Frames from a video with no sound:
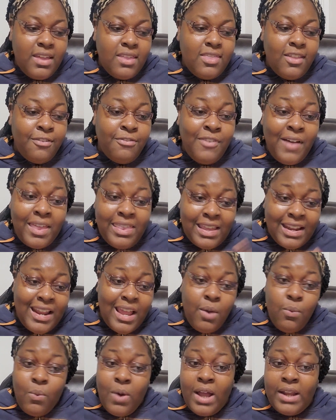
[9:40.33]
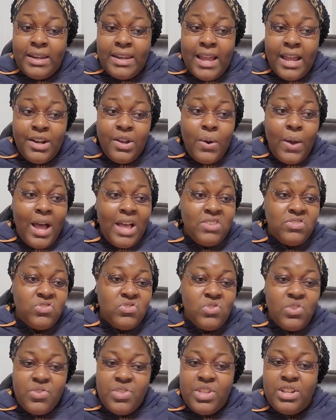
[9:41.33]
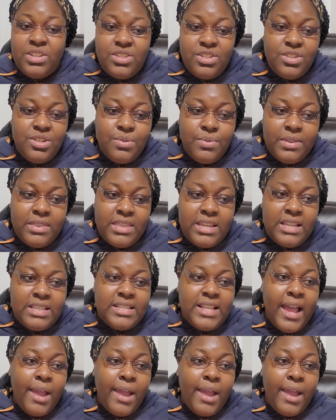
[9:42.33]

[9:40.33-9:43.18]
The fact that I won Nano has nothing to do with this.